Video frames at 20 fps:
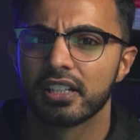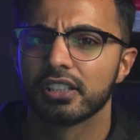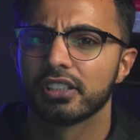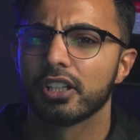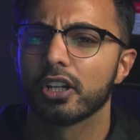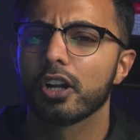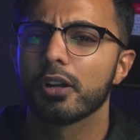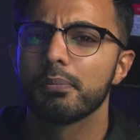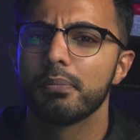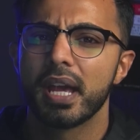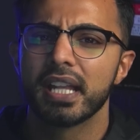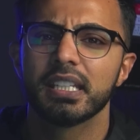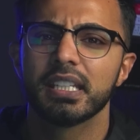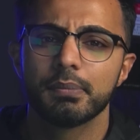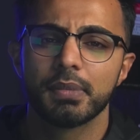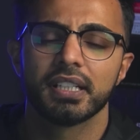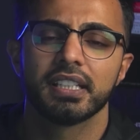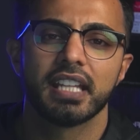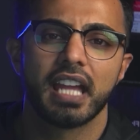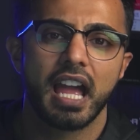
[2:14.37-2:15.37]
There are many,
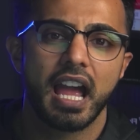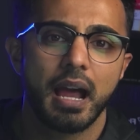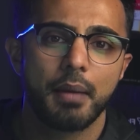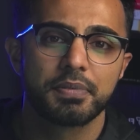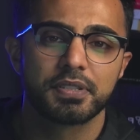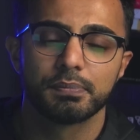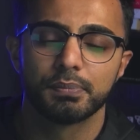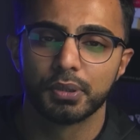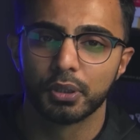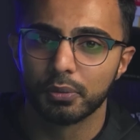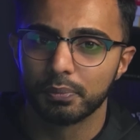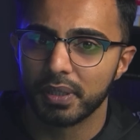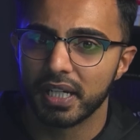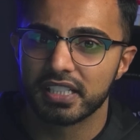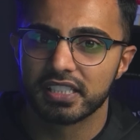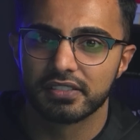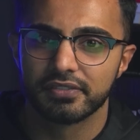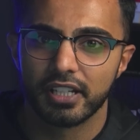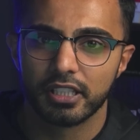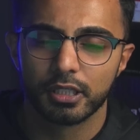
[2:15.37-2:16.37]
many apps built by
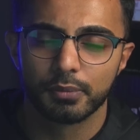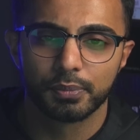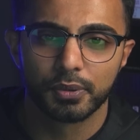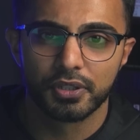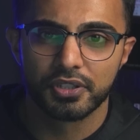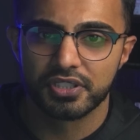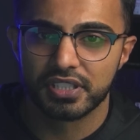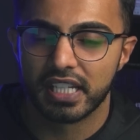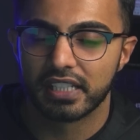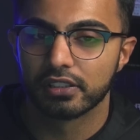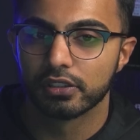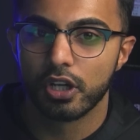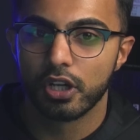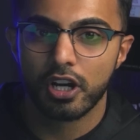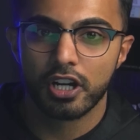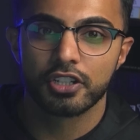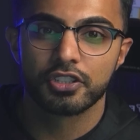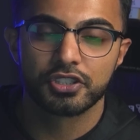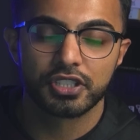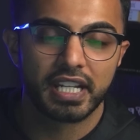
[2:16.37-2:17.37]
developers that
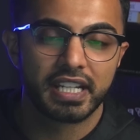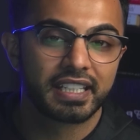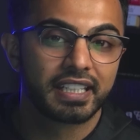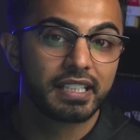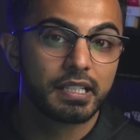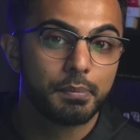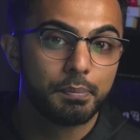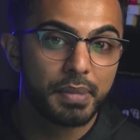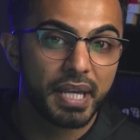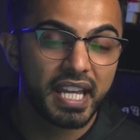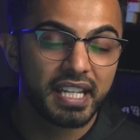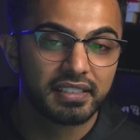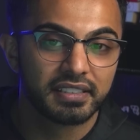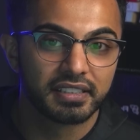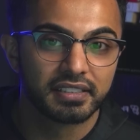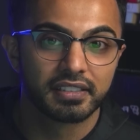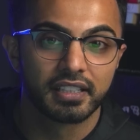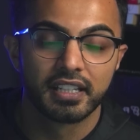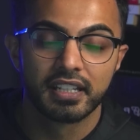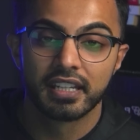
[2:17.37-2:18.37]
launch and get
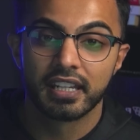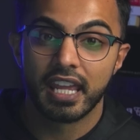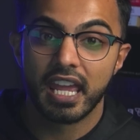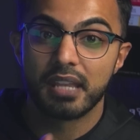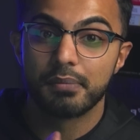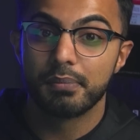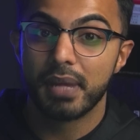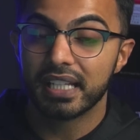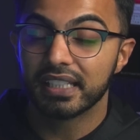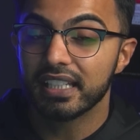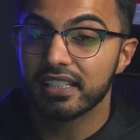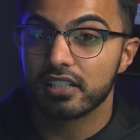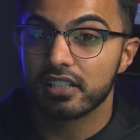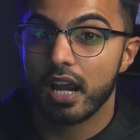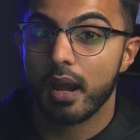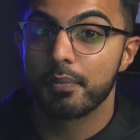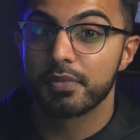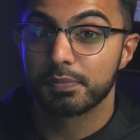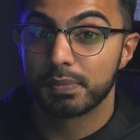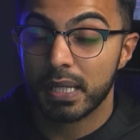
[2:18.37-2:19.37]
abandoned. And many
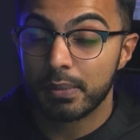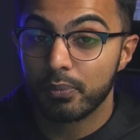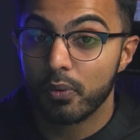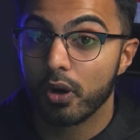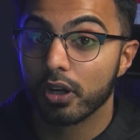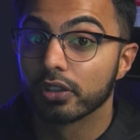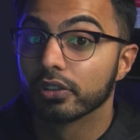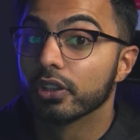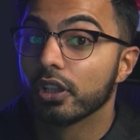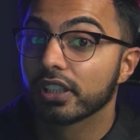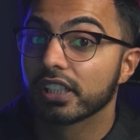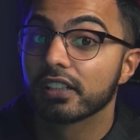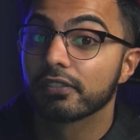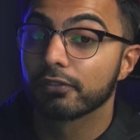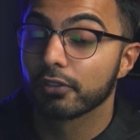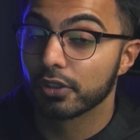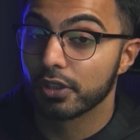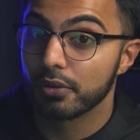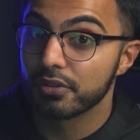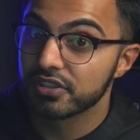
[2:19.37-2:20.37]
times people are looking
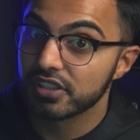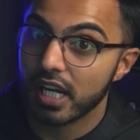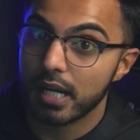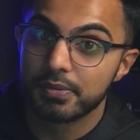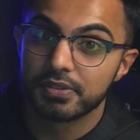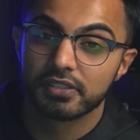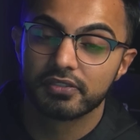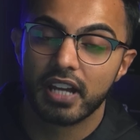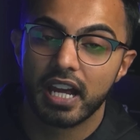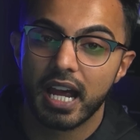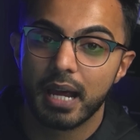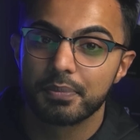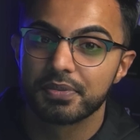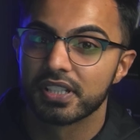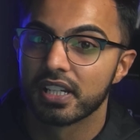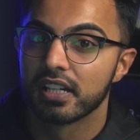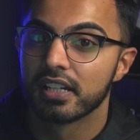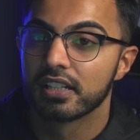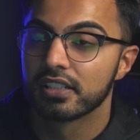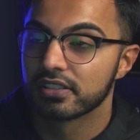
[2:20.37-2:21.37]
for those types of apps
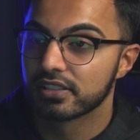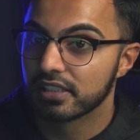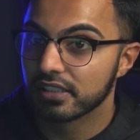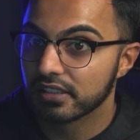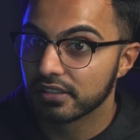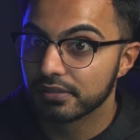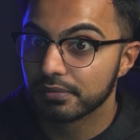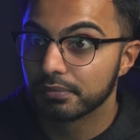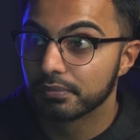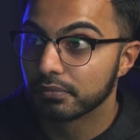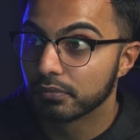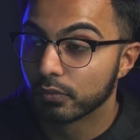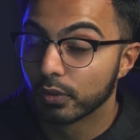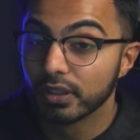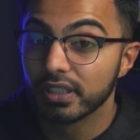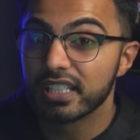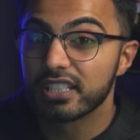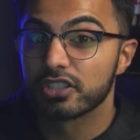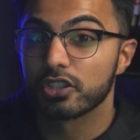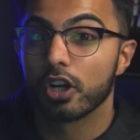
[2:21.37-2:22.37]
to
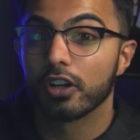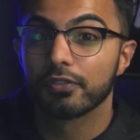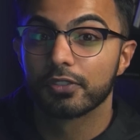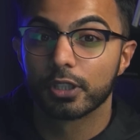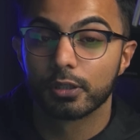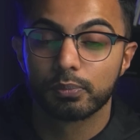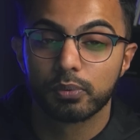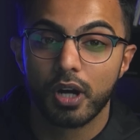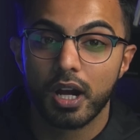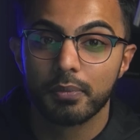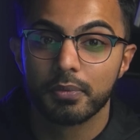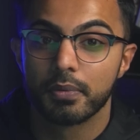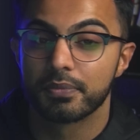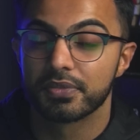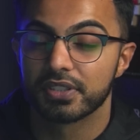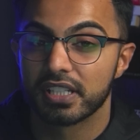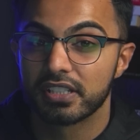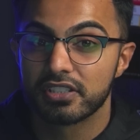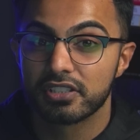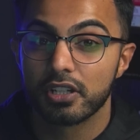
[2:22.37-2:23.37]
really solve their problems.
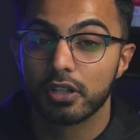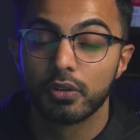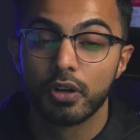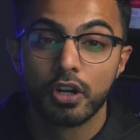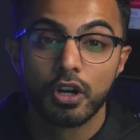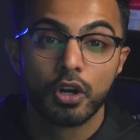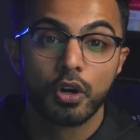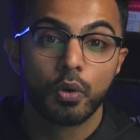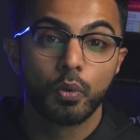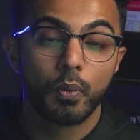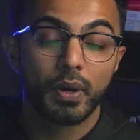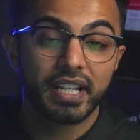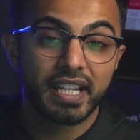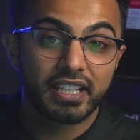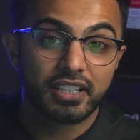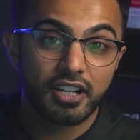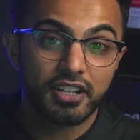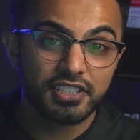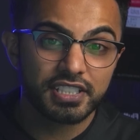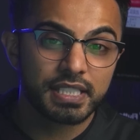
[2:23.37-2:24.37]
And so when a
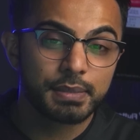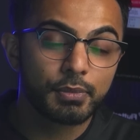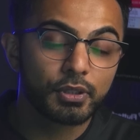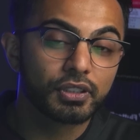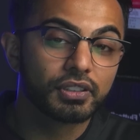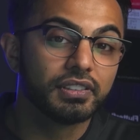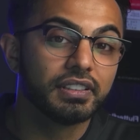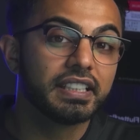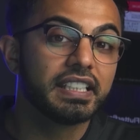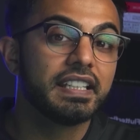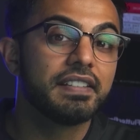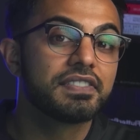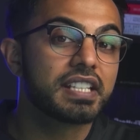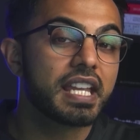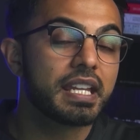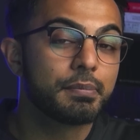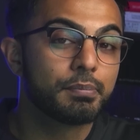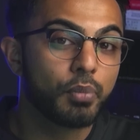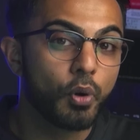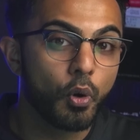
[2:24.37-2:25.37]
customer leaves
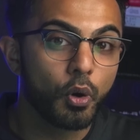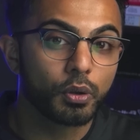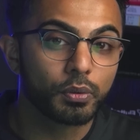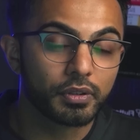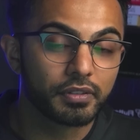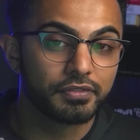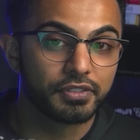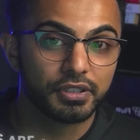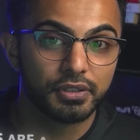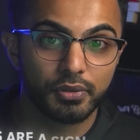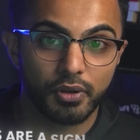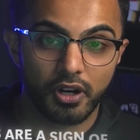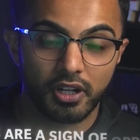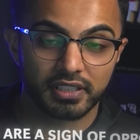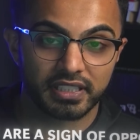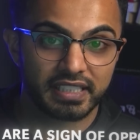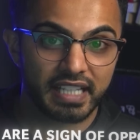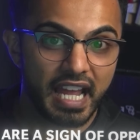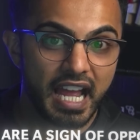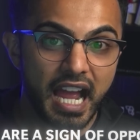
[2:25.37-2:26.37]
a poor review
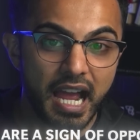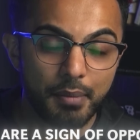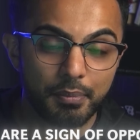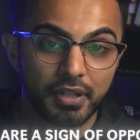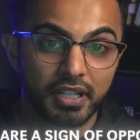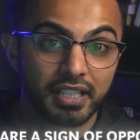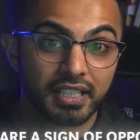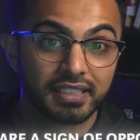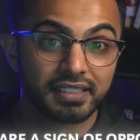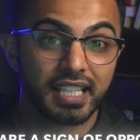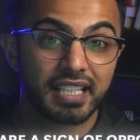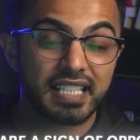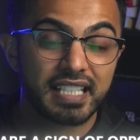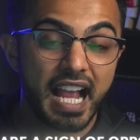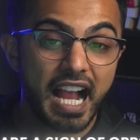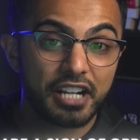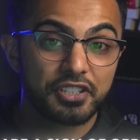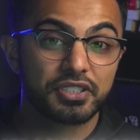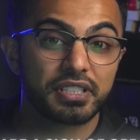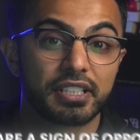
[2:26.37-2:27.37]
on an app, that's
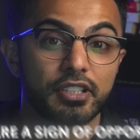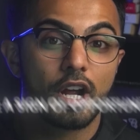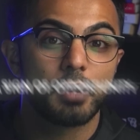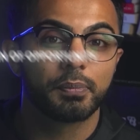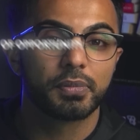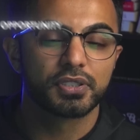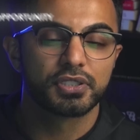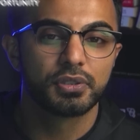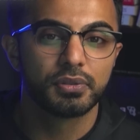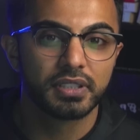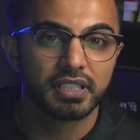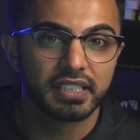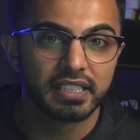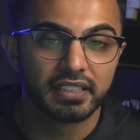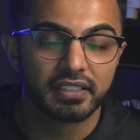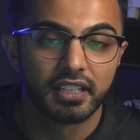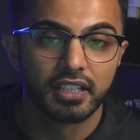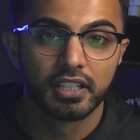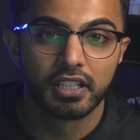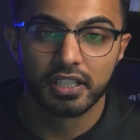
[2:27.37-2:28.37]
actually an opportunity.